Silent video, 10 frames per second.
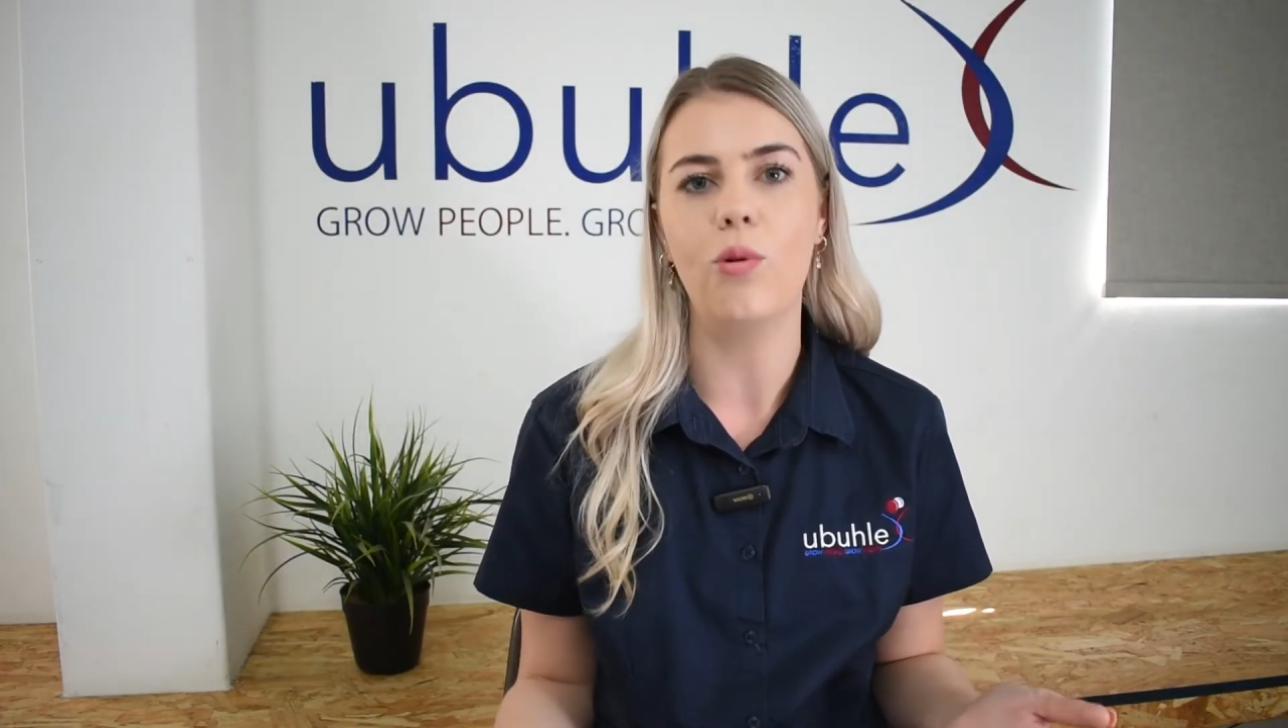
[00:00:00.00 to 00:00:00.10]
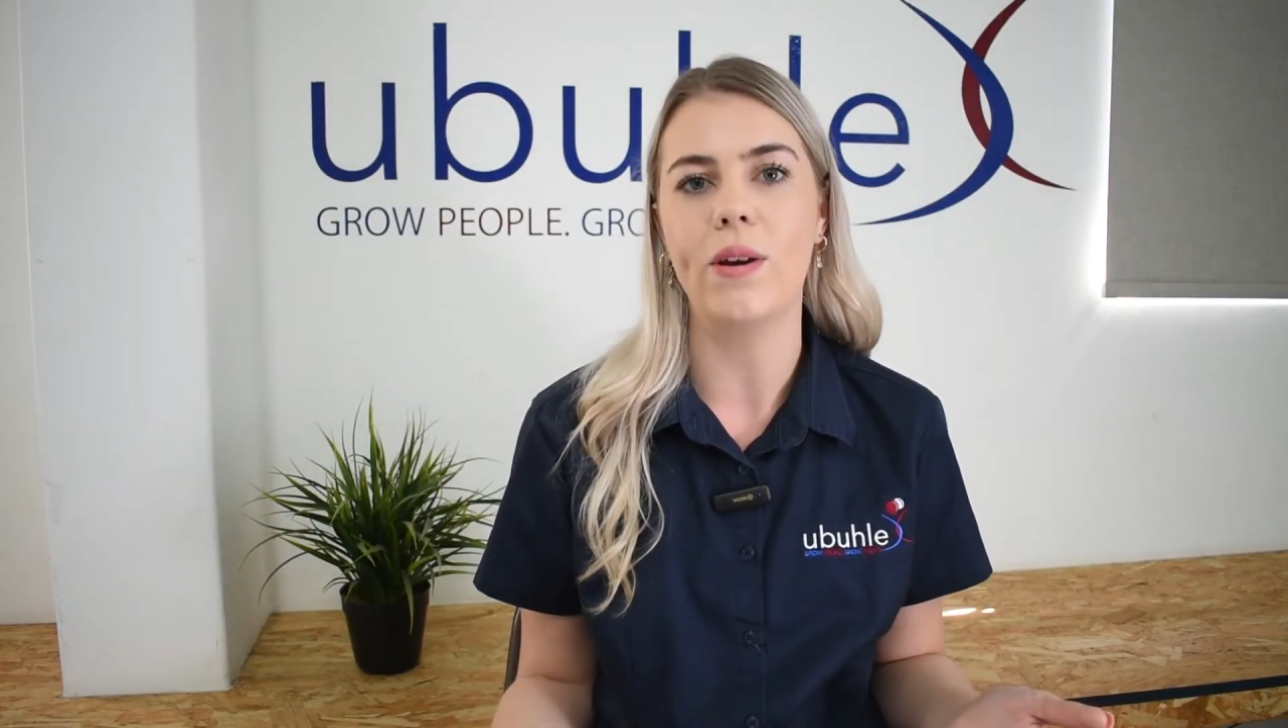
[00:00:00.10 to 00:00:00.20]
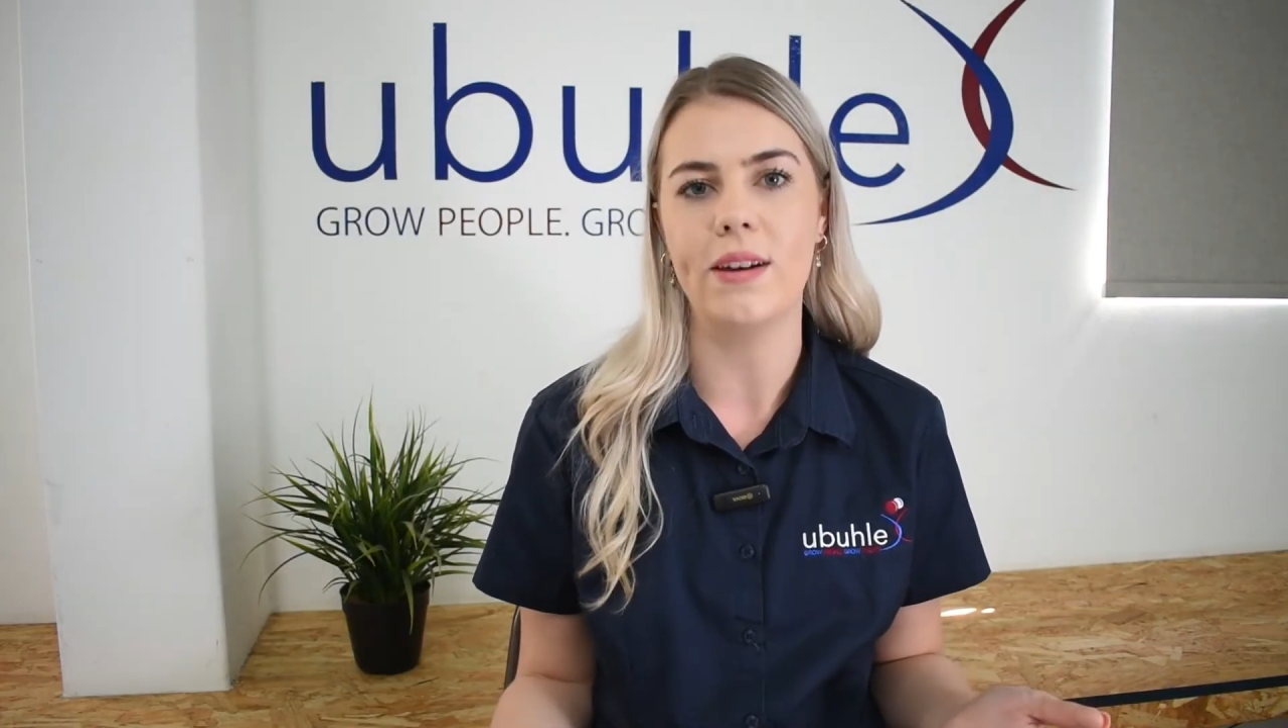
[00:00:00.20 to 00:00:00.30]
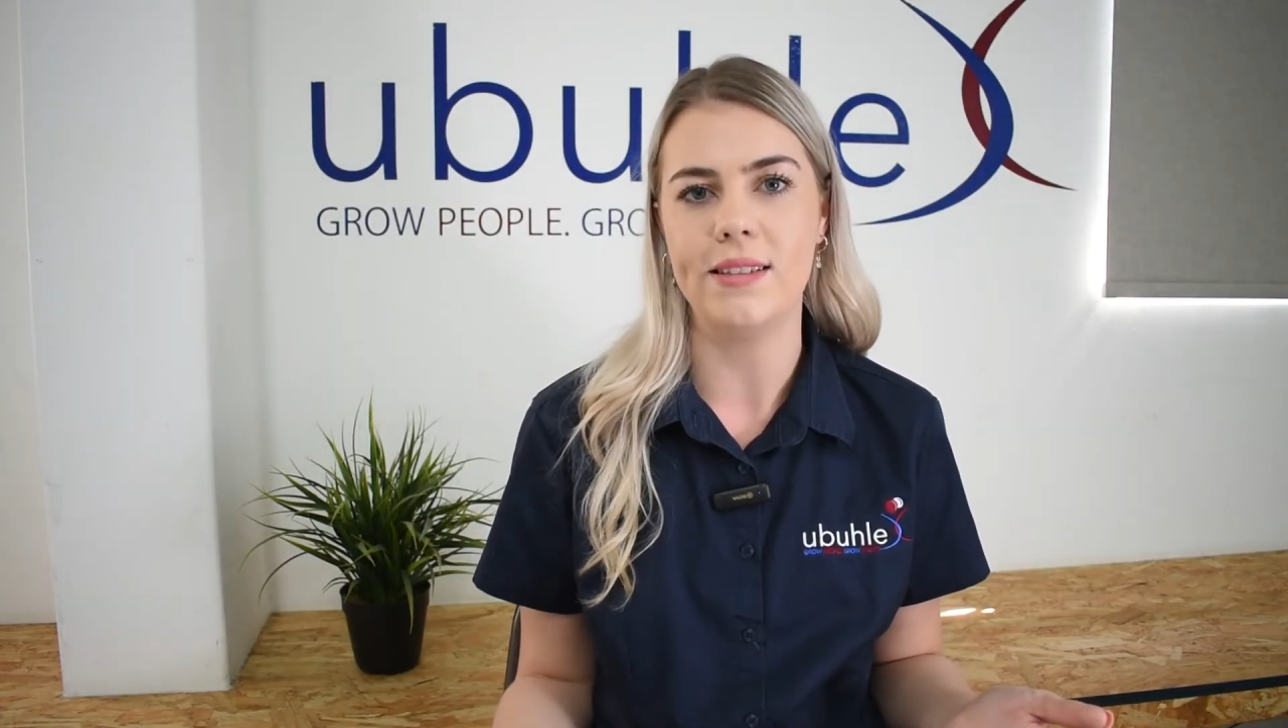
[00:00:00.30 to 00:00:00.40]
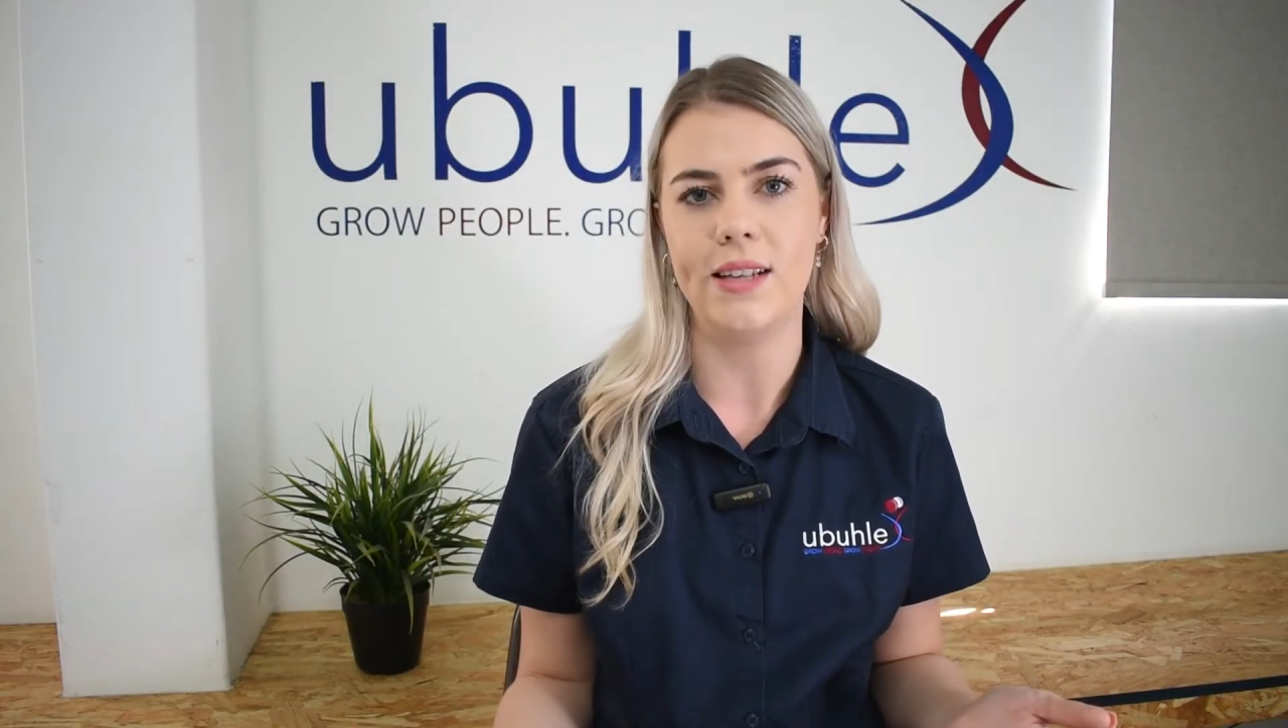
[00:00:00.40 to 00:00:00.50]

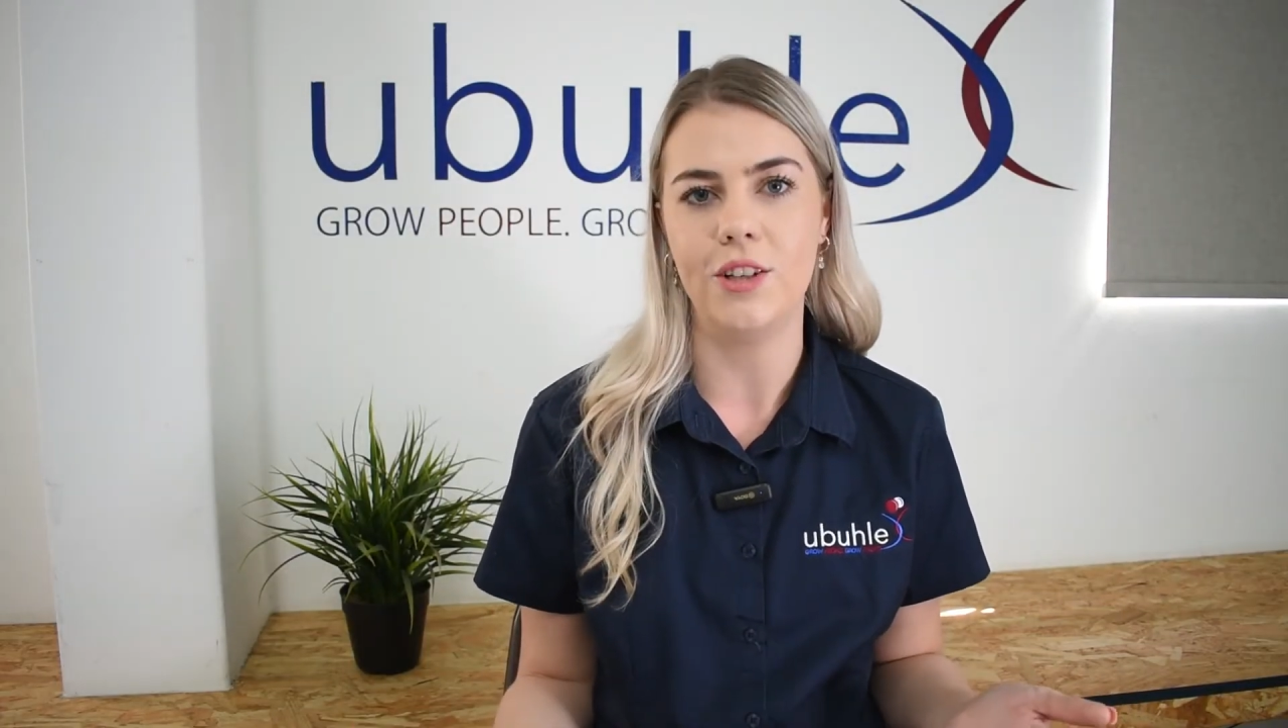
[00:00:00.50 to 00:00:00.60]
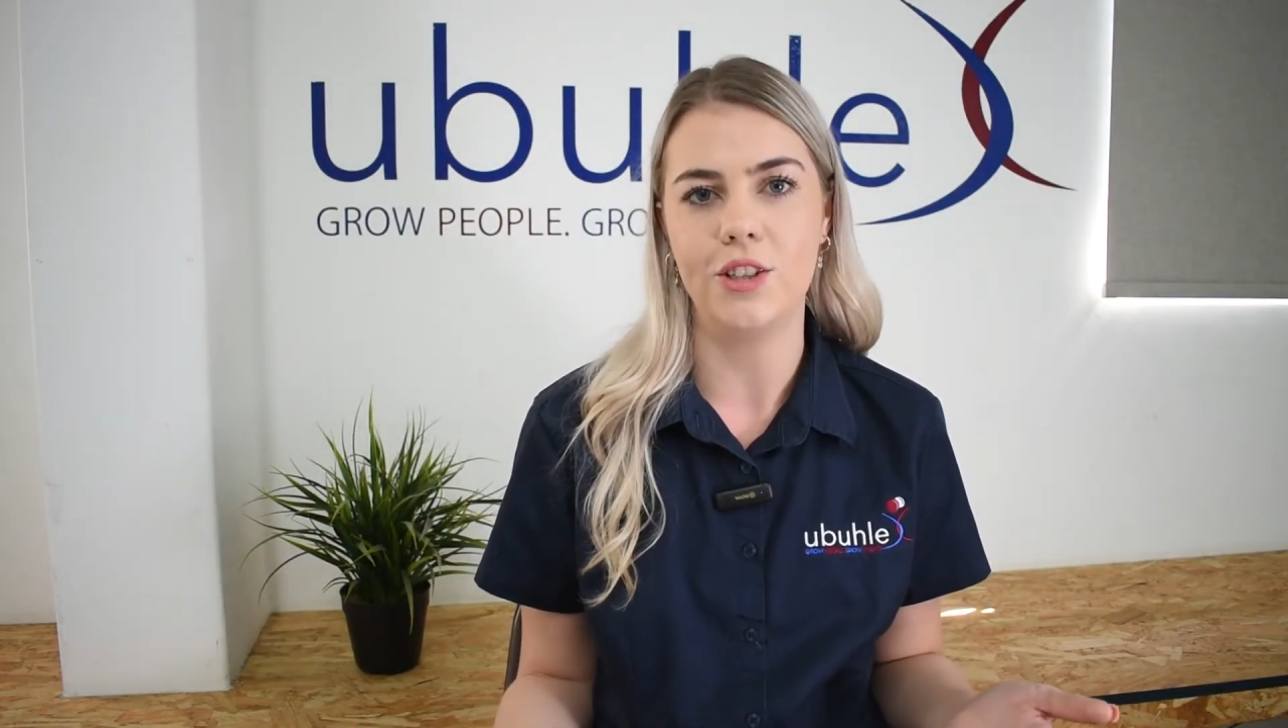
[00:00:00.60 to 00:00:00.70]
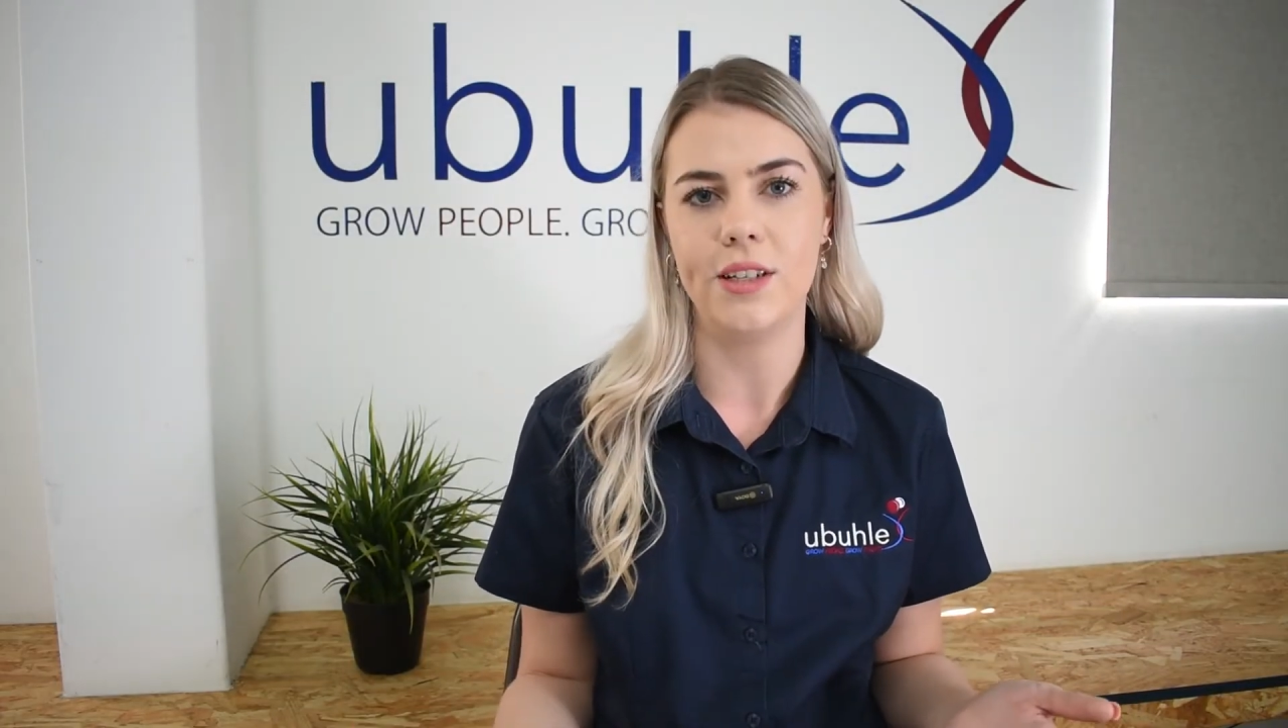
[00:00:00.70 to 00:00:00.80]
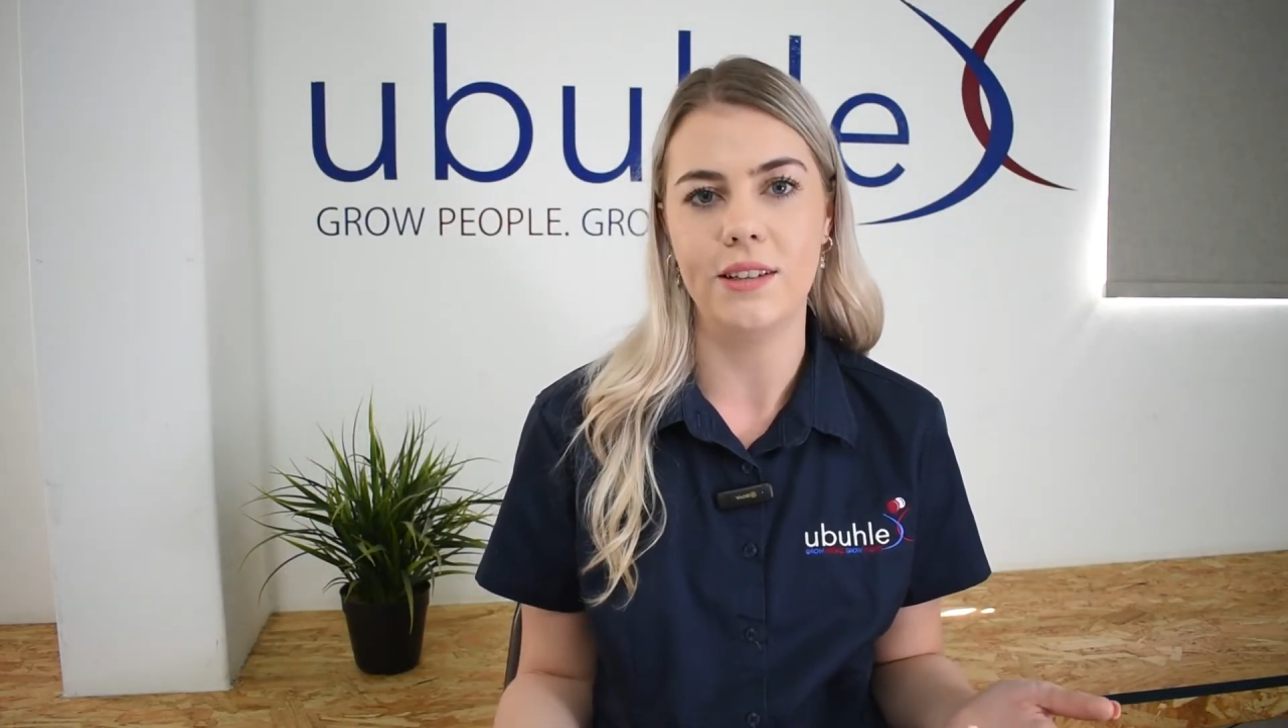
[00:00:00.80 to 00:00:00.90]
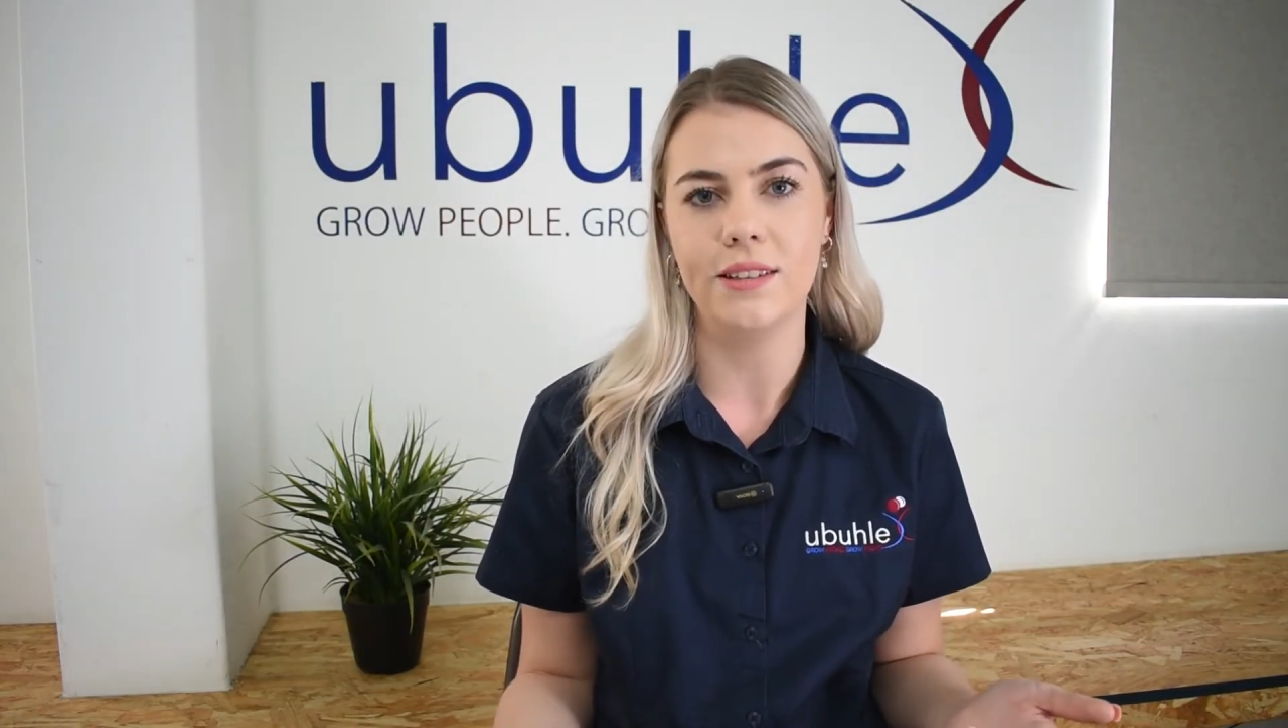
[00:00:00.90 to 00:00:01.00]

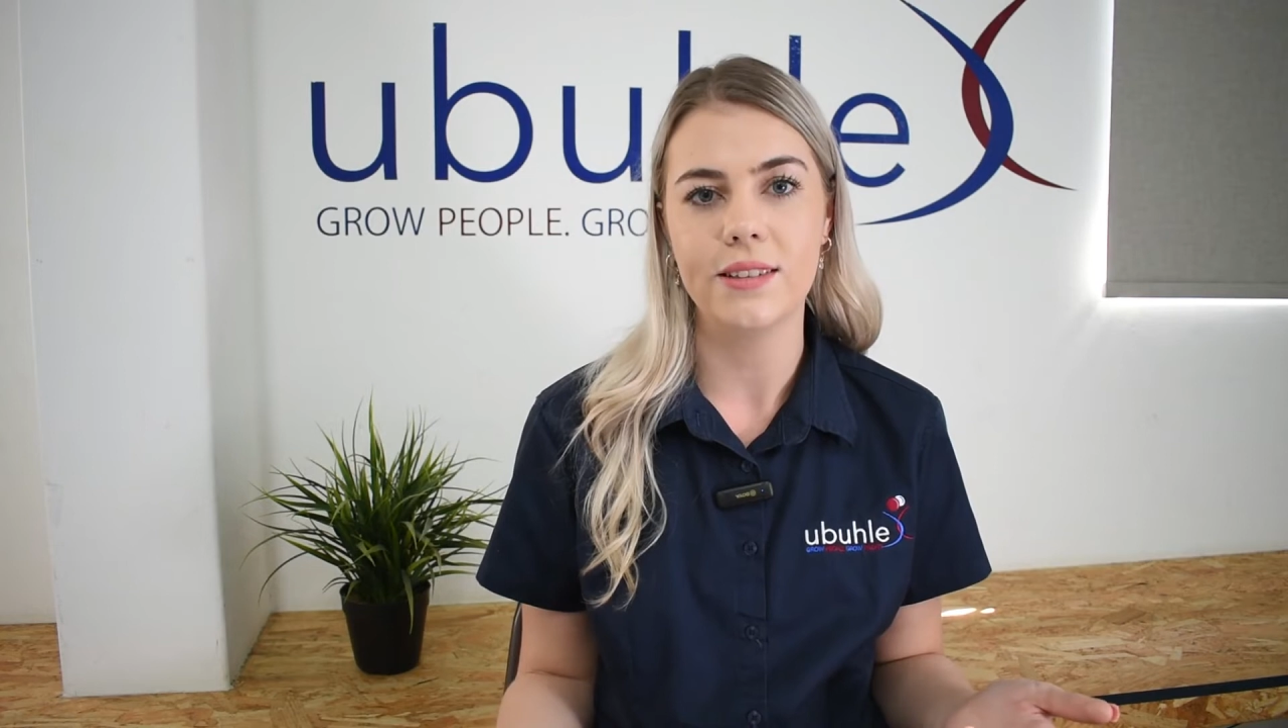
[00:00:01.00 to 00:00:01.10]
organization.